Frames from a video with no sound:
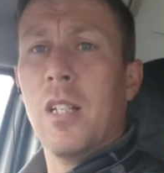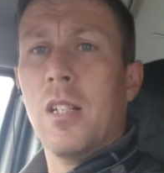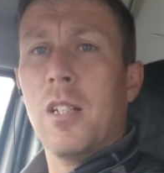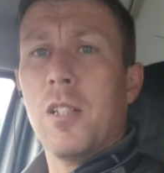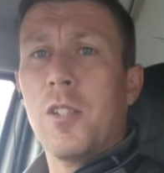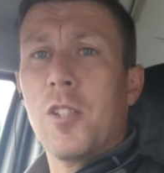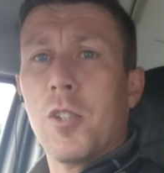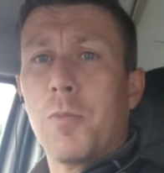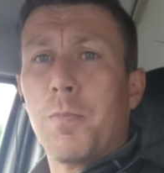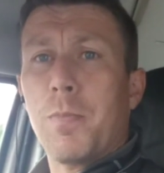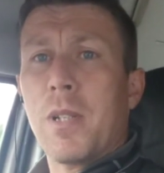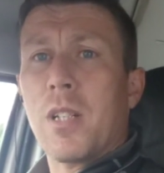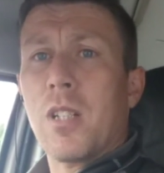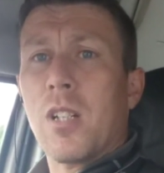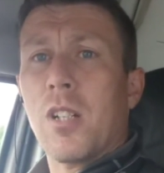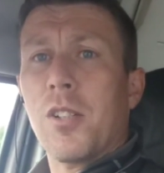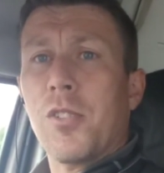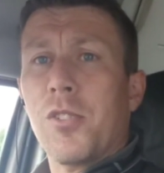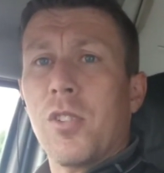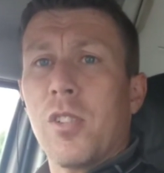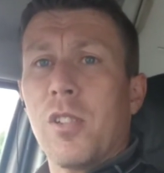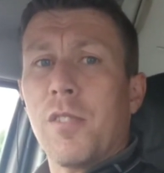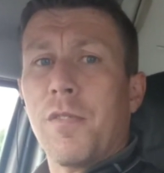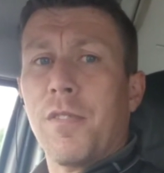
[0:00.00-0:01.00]
just
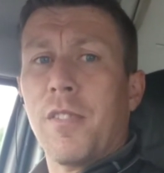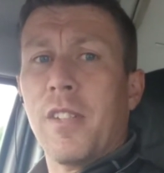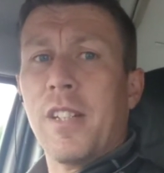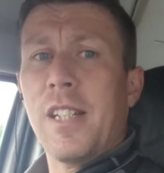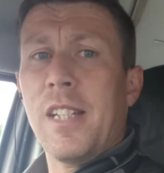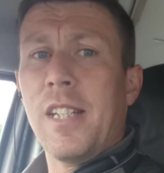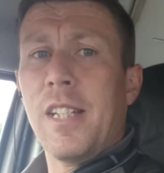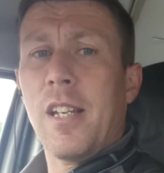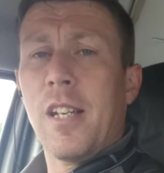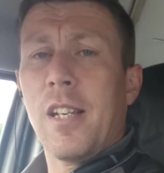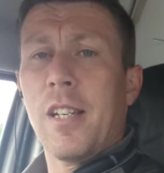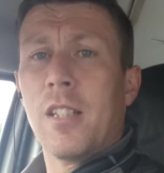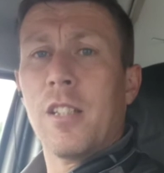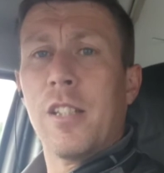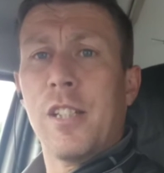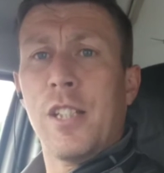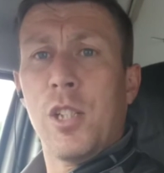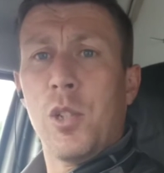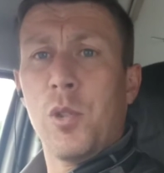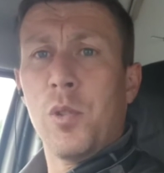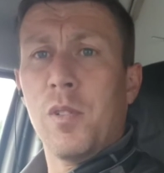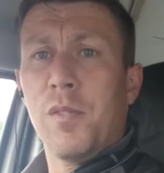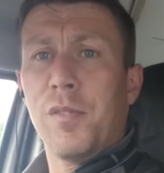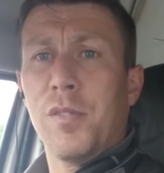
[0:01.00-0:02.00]
because of the
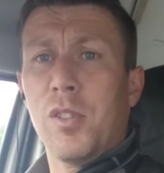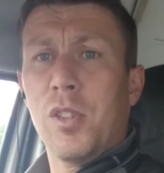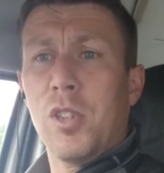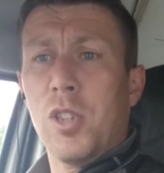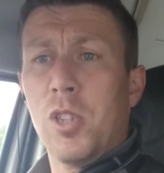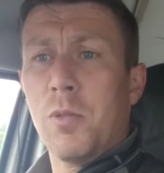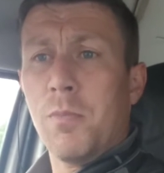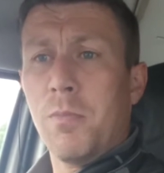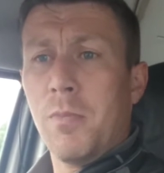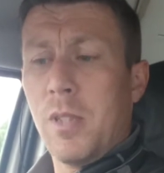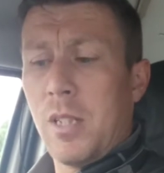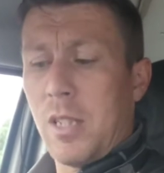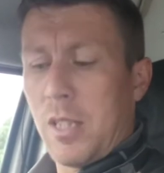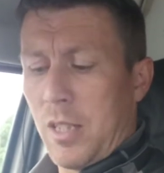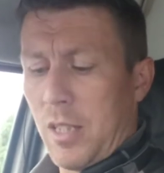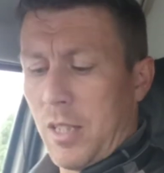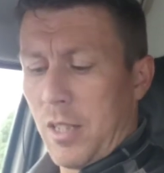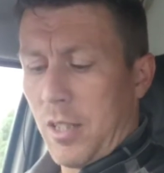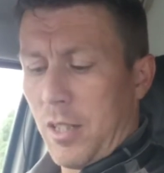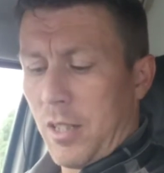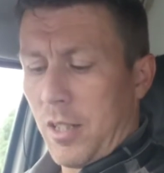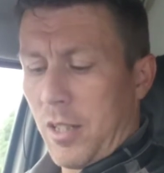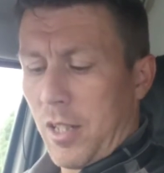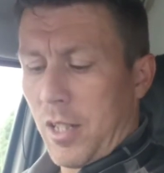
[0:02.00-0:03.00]
uniform
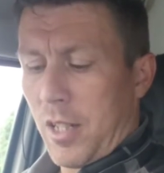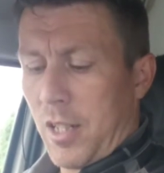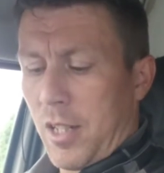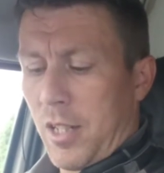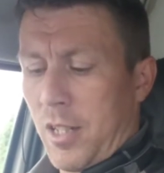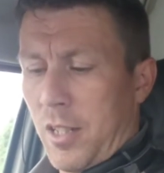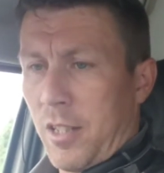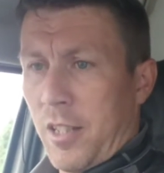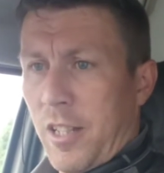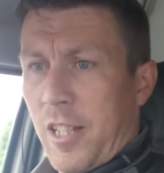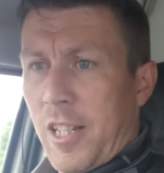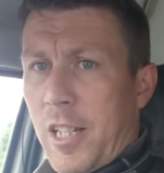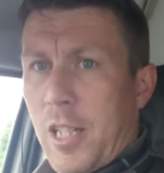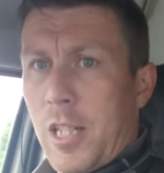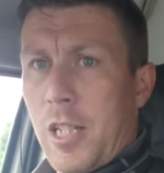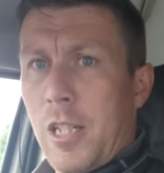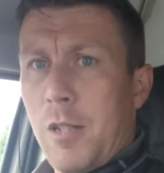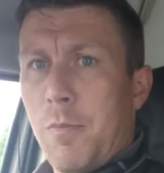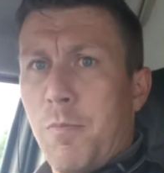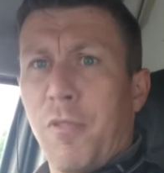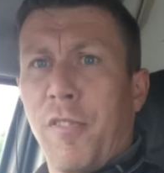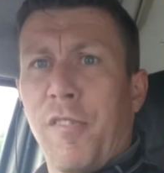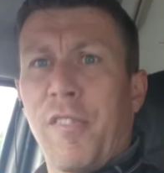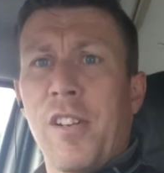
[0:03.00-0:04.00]
and the
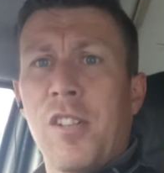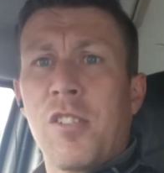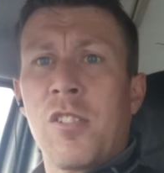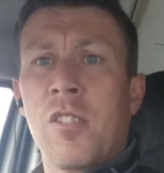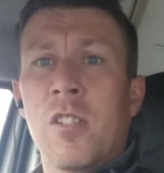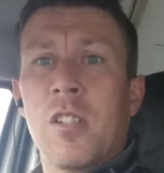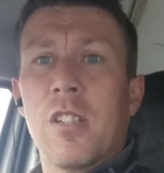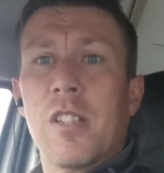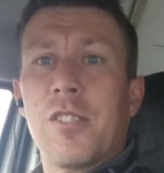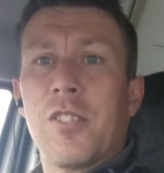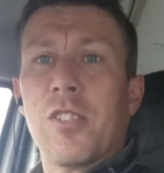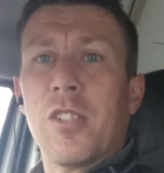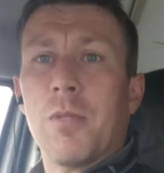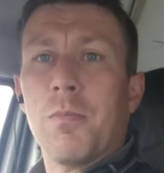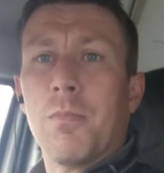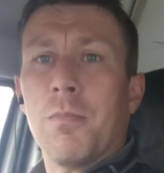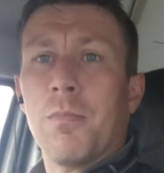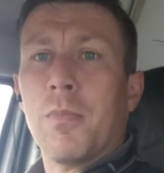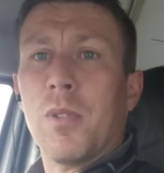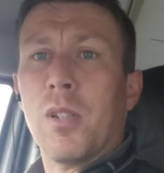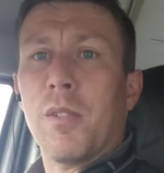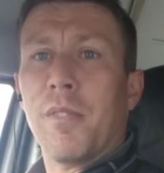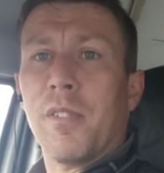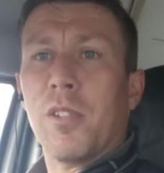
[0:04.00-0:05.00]
professionalism
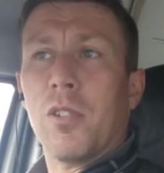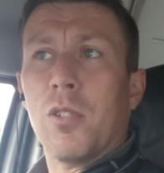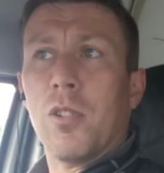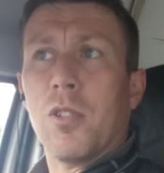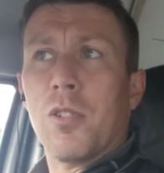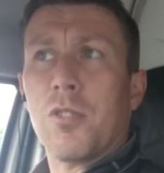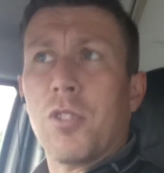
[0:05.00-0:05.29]
of it all.